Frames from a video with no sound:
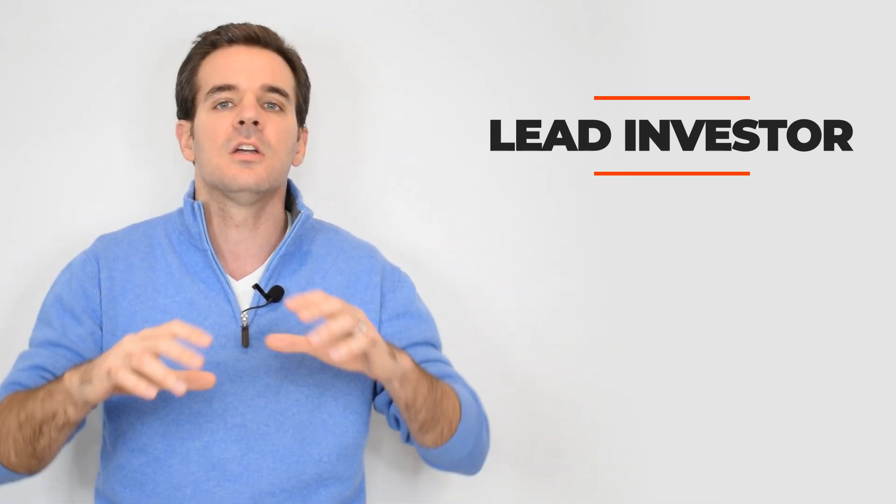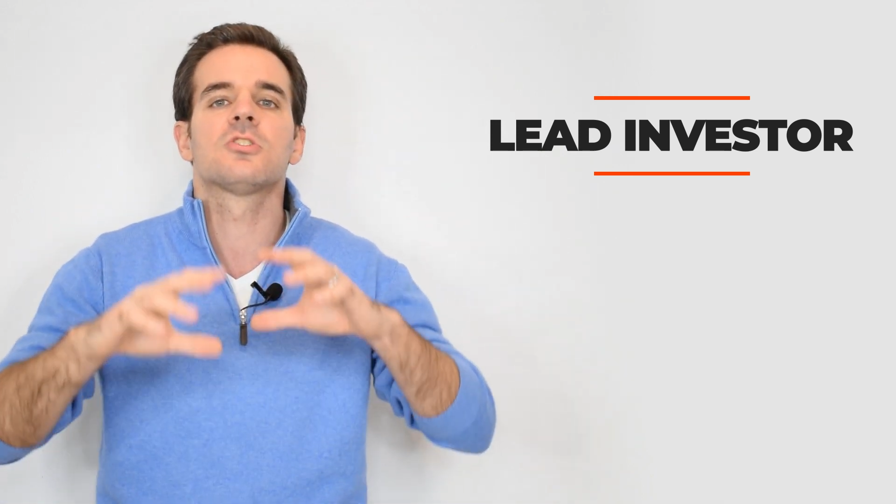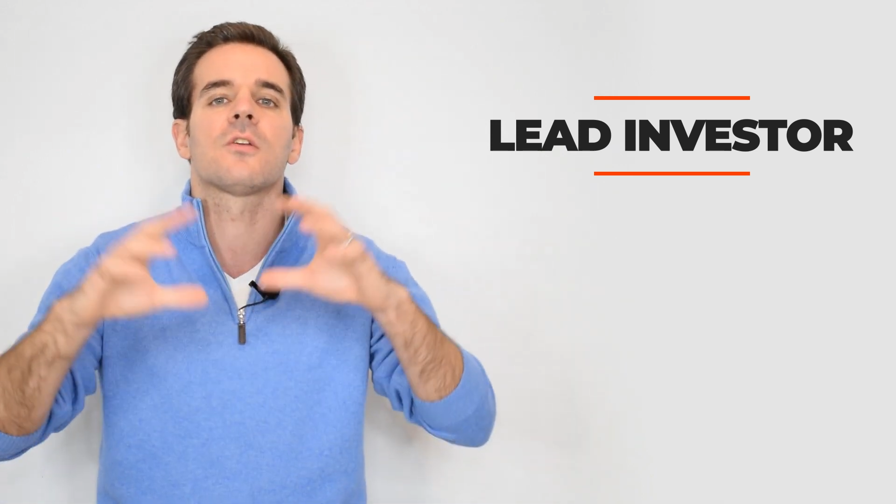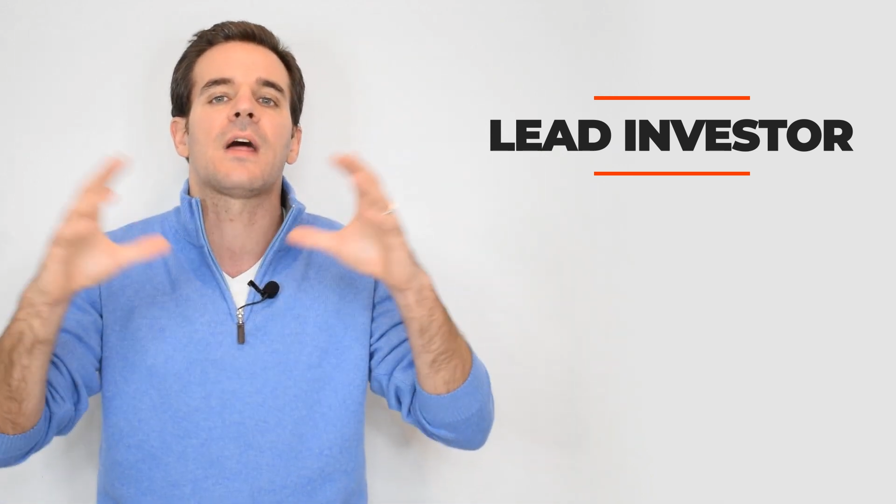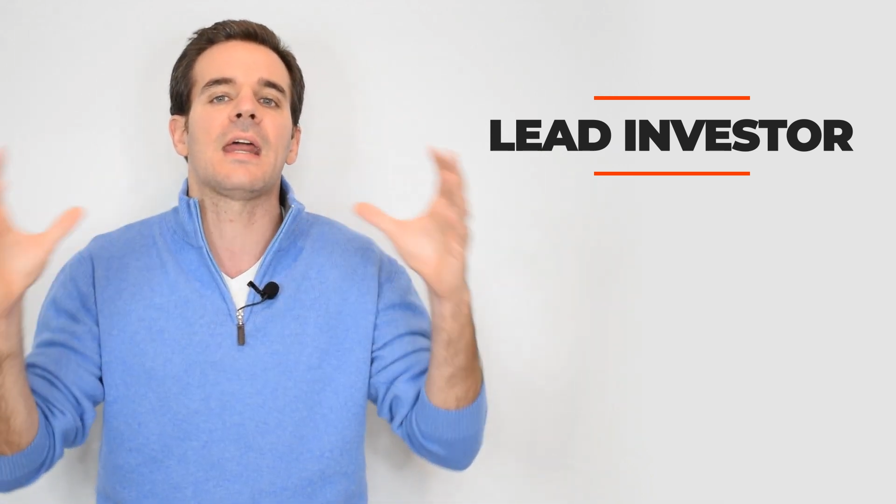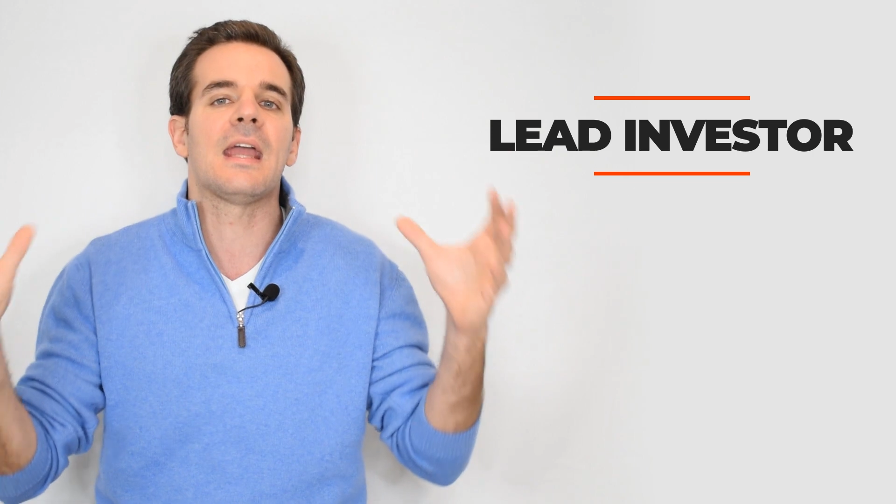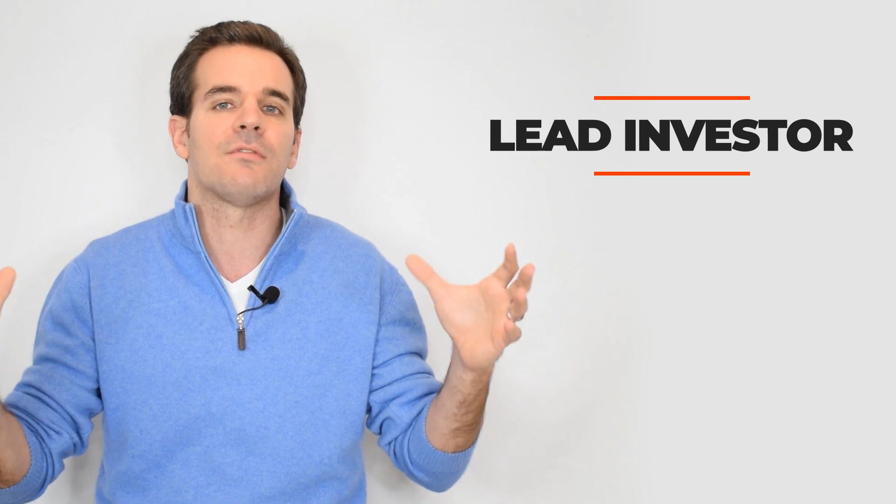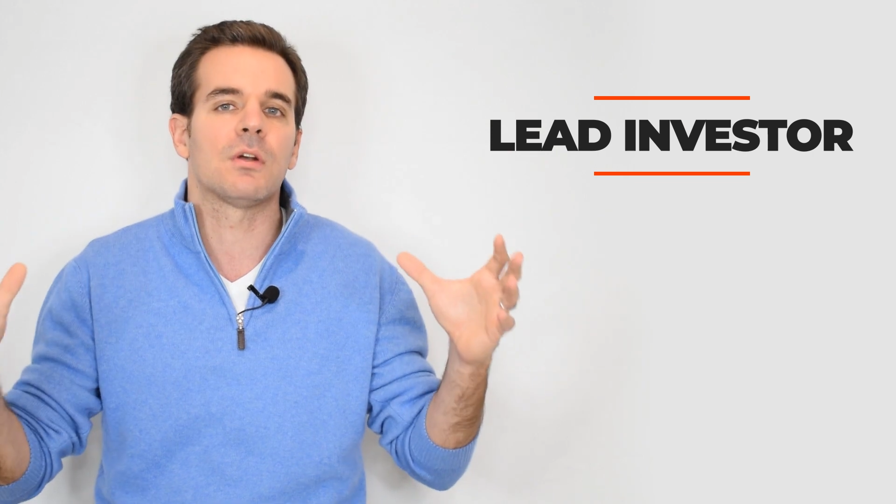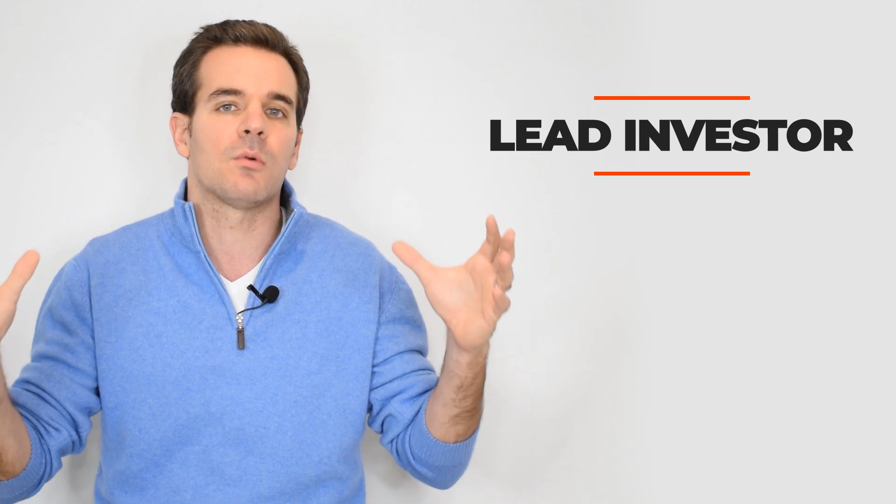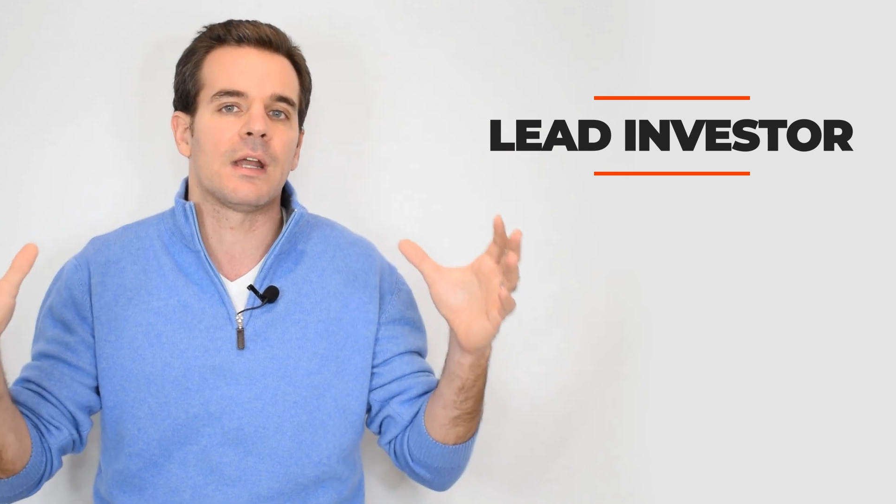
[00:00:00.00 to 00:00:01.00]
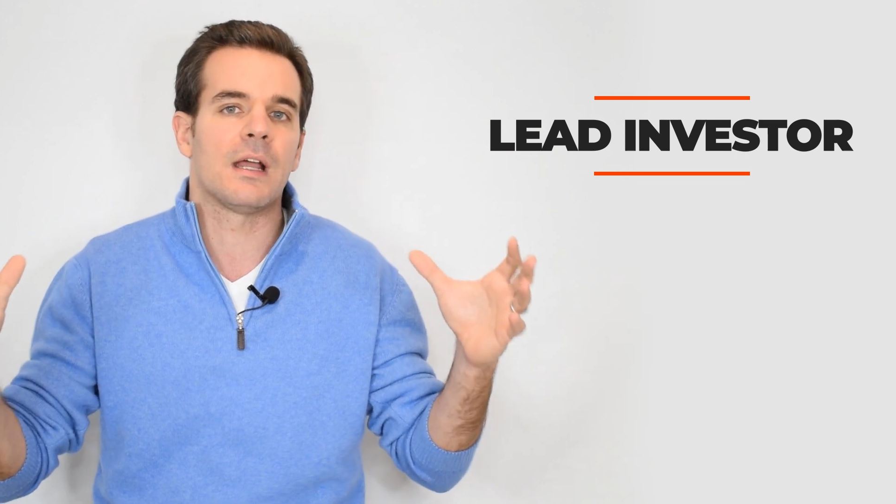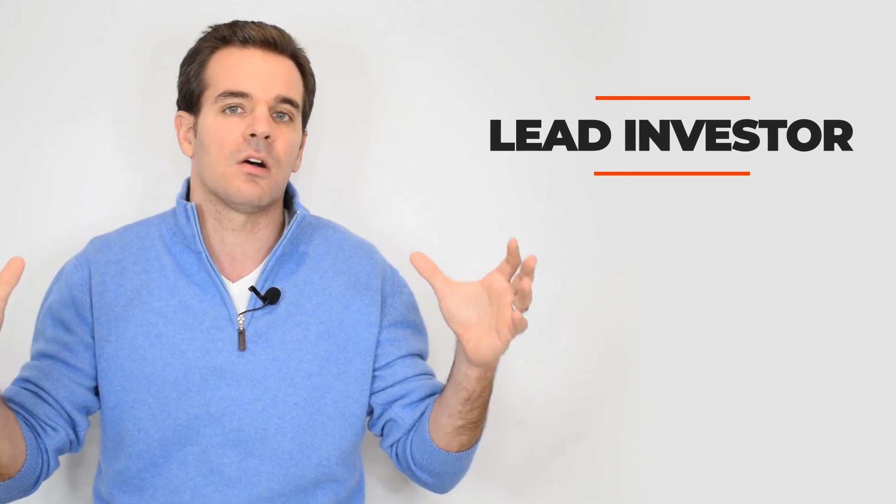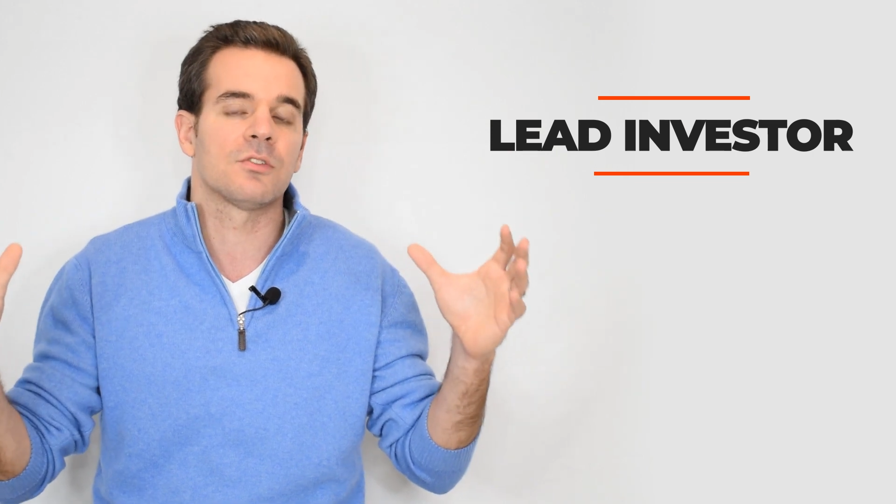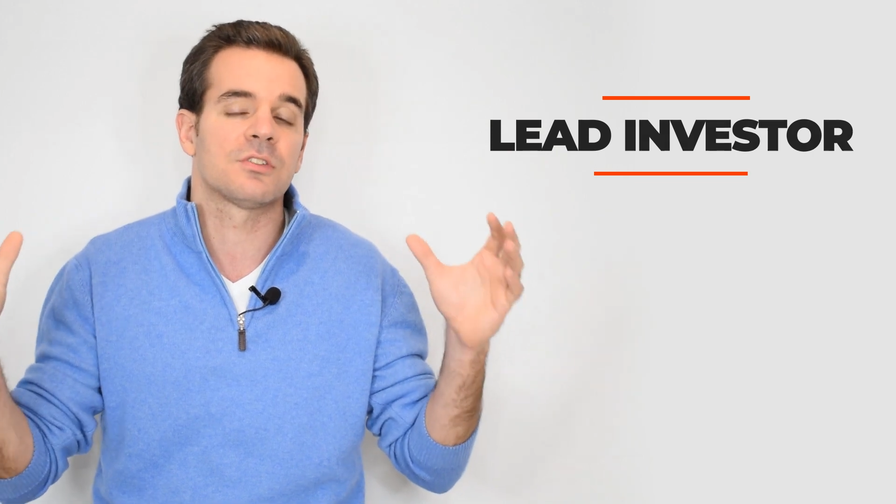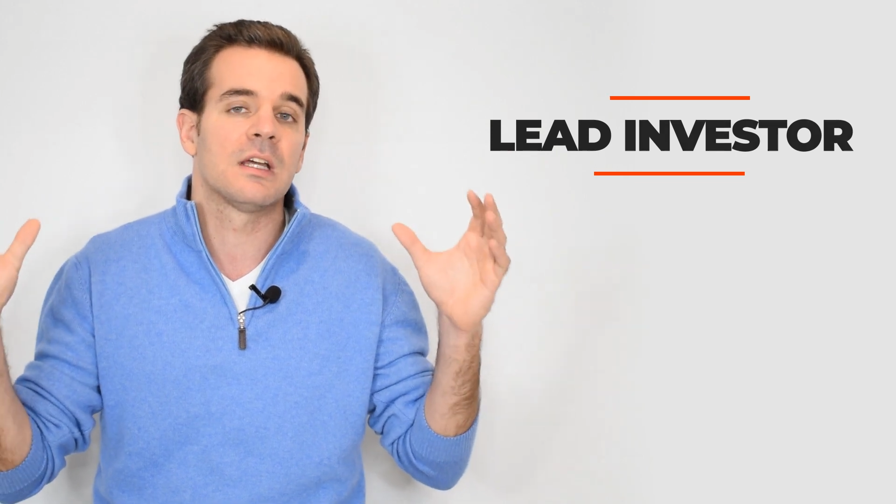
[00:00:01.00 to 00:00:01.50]
so that everyone
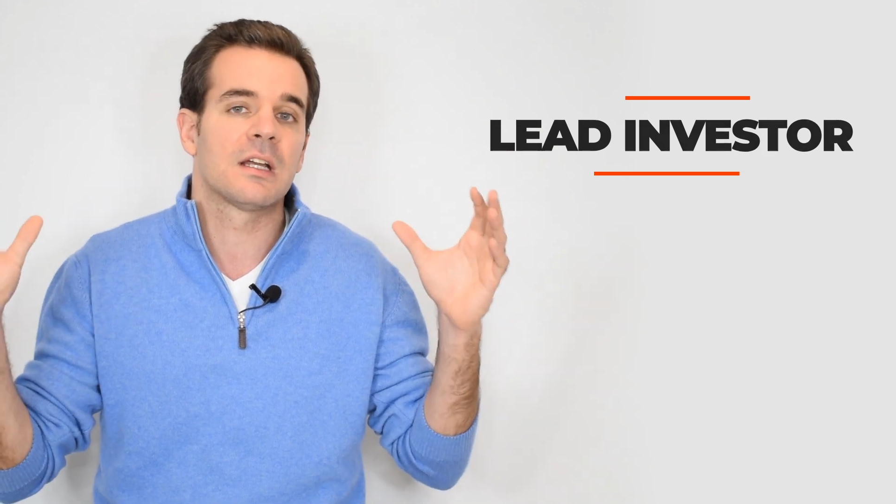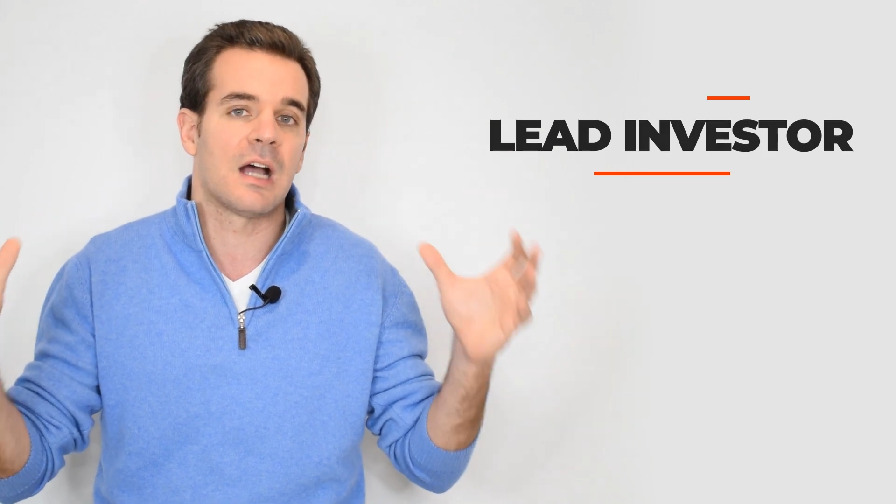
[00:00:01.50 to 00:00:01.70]
else